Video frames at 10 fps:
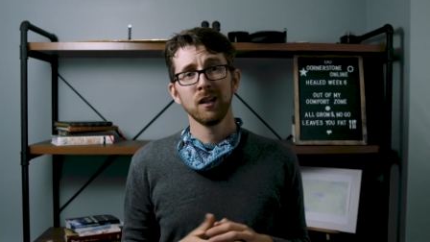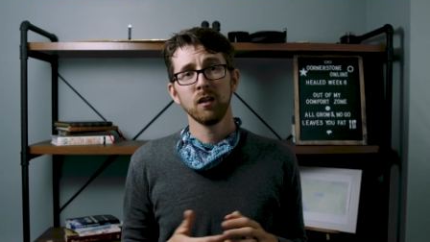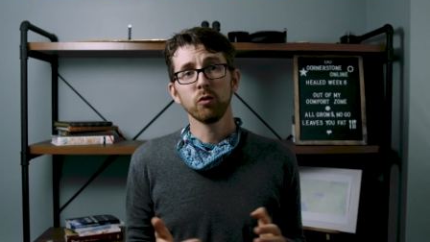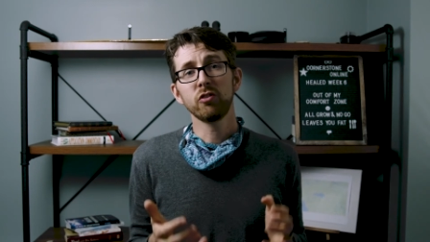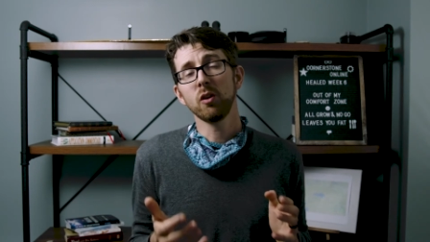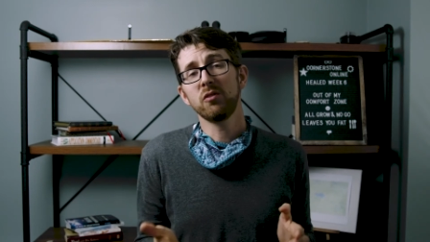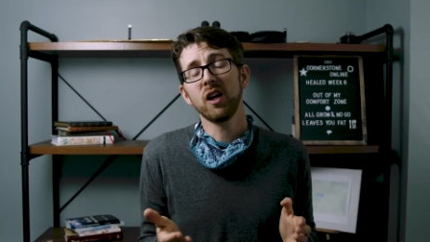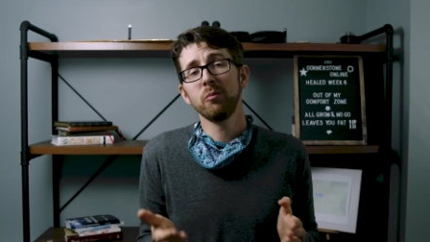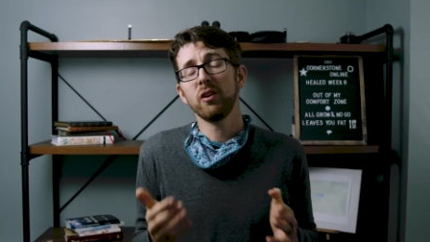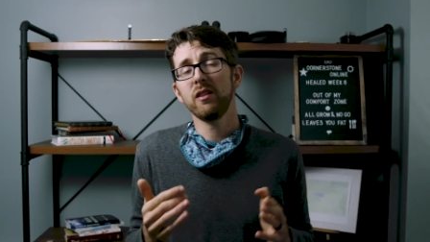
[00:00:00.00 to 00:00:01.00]
You know,
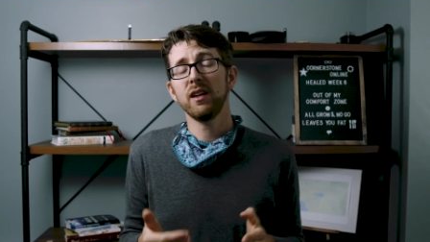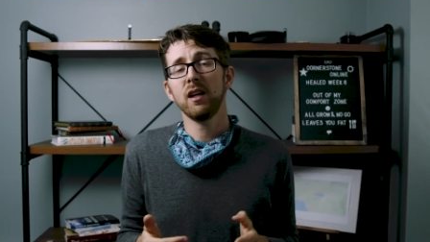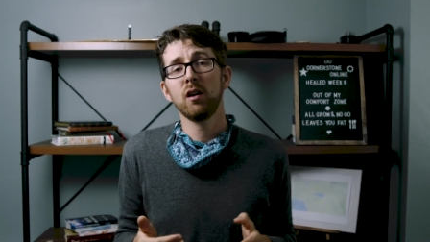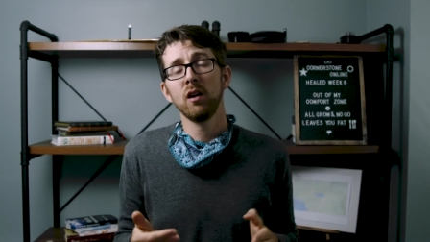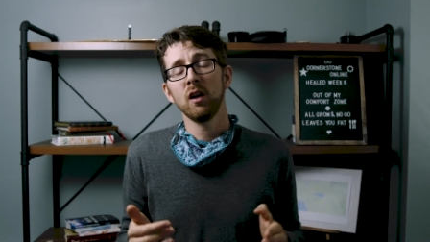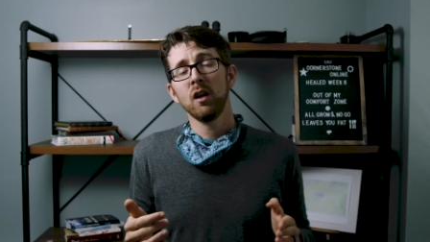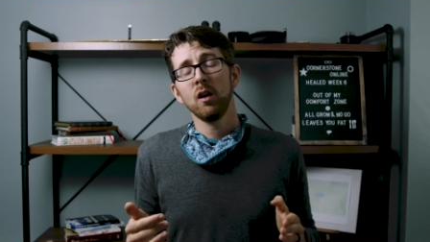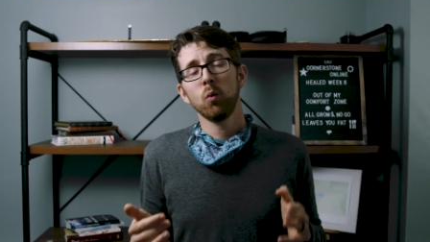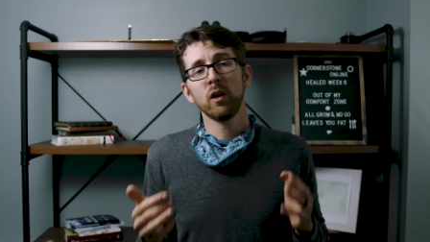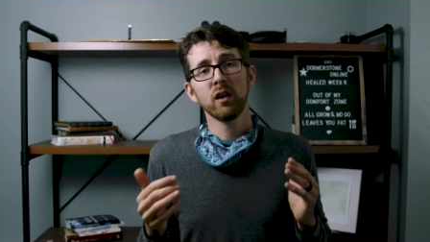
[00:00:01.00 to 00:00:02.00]
sometimes I think
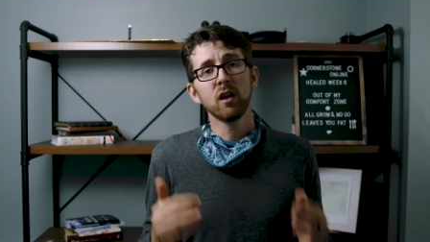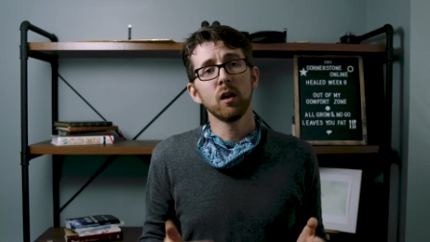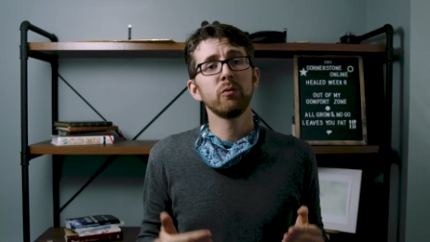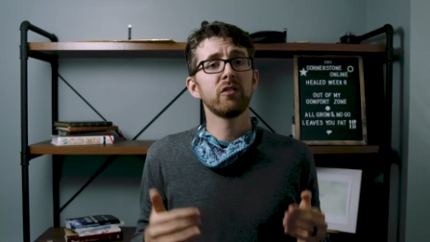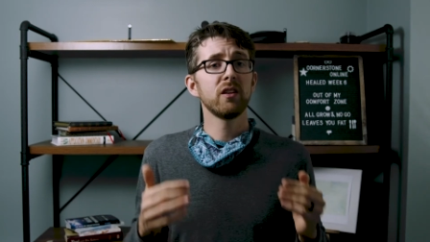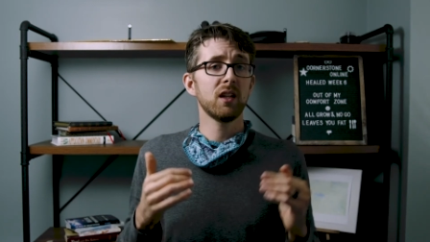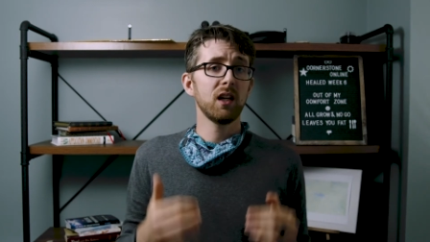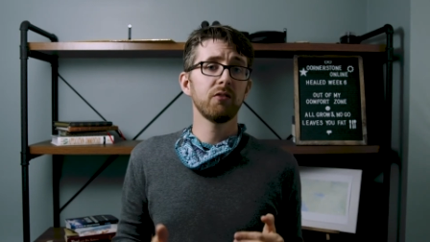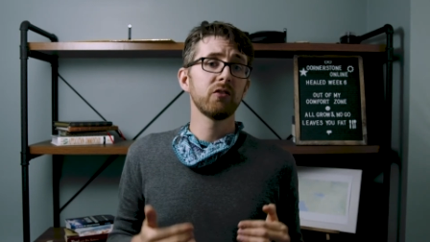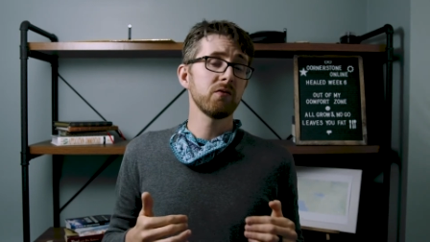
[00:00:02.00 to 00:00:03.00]
when it comes to the
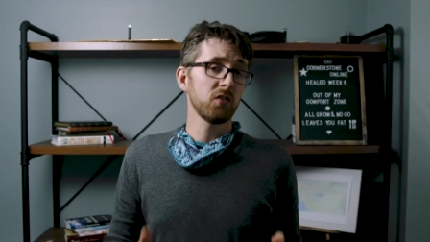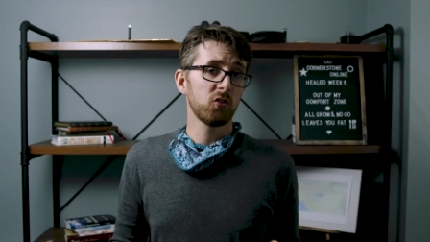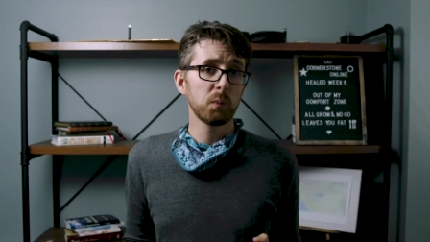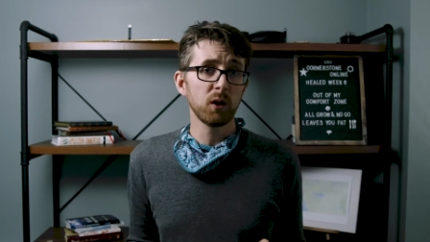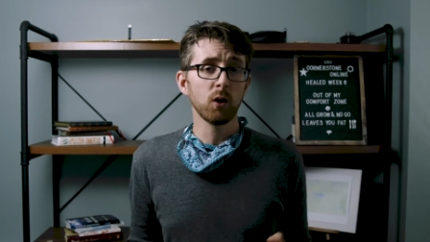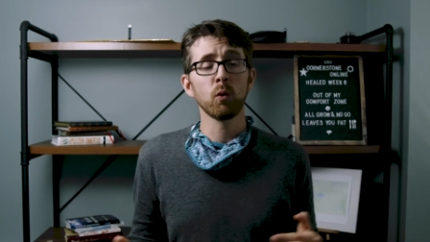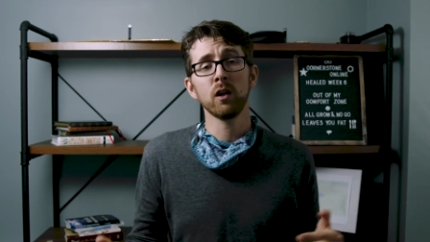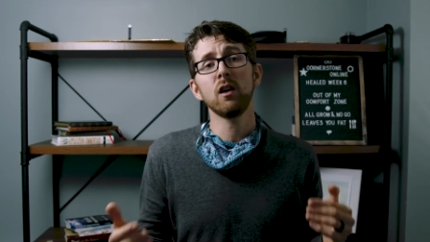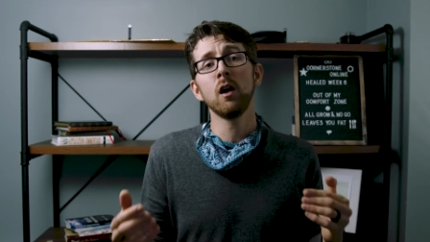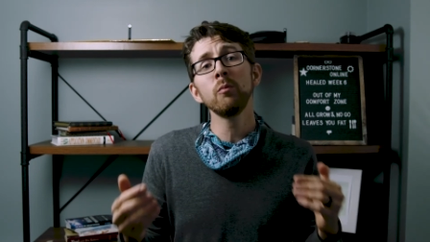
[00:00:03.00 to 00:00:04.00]
gifts of the Spirit, when
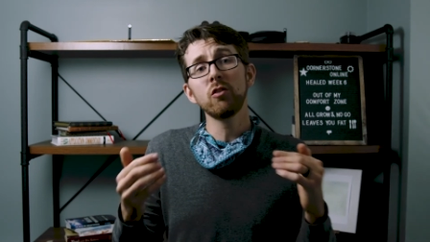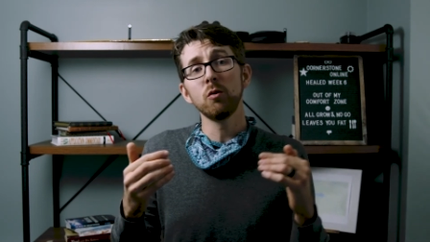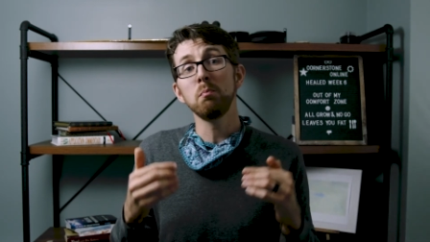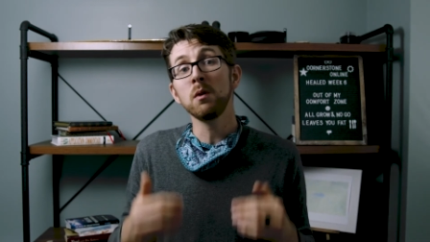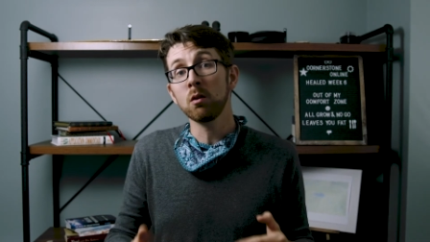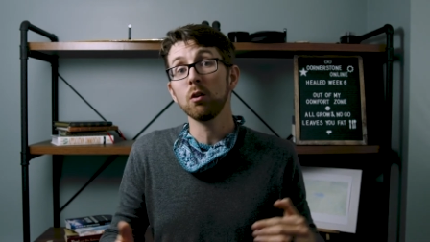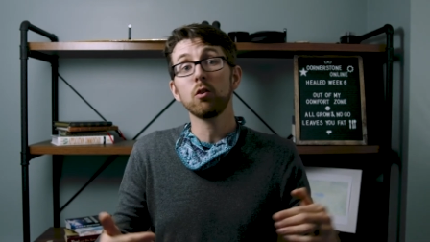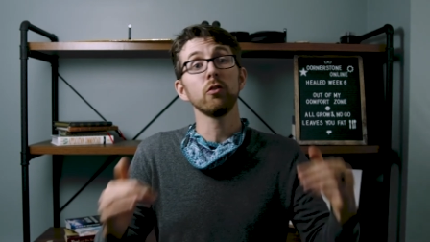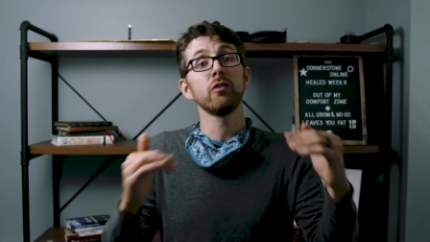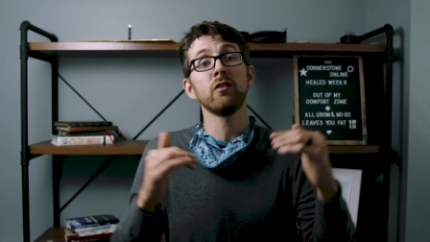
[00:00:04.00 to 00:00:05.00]
it comes to
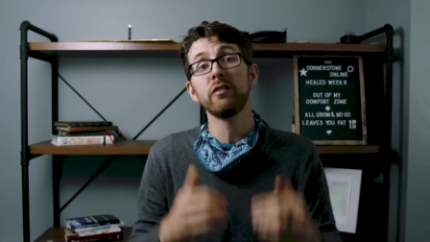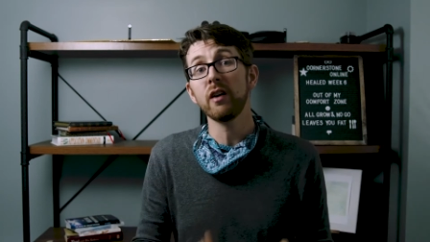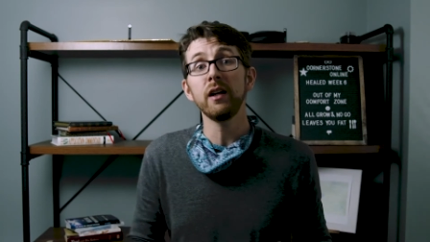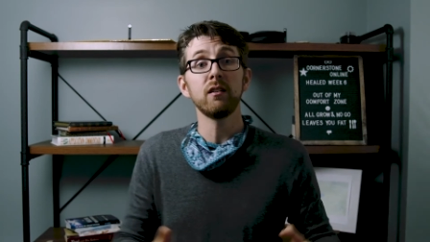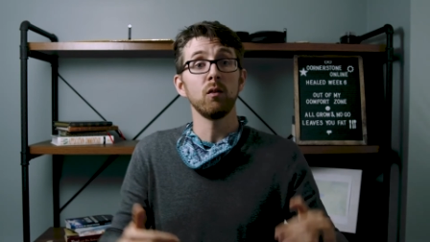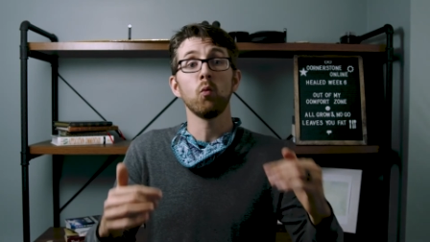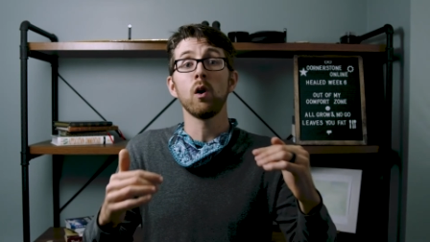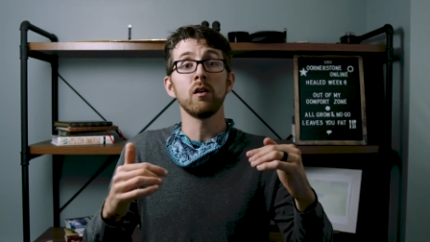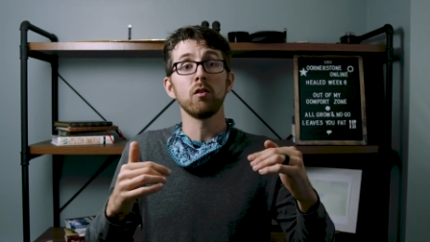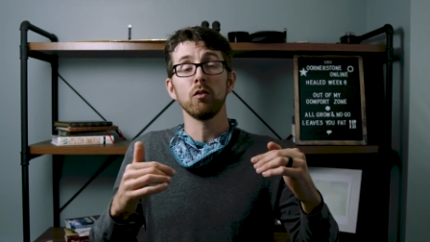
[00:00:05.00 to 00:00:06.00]
miracles and signs and
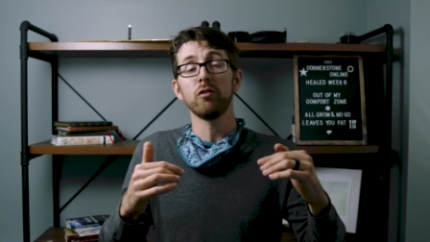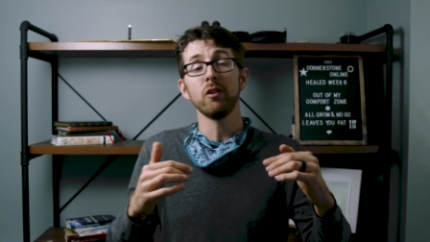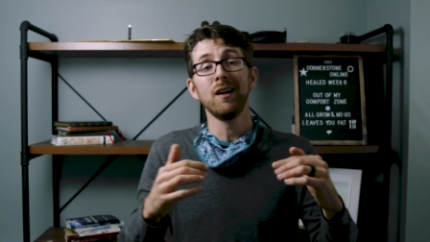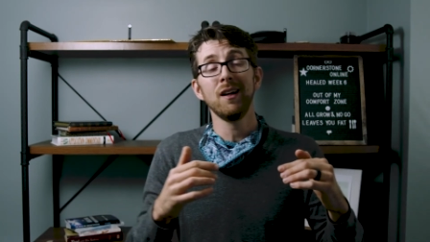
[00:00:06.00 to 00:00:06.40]
wonders,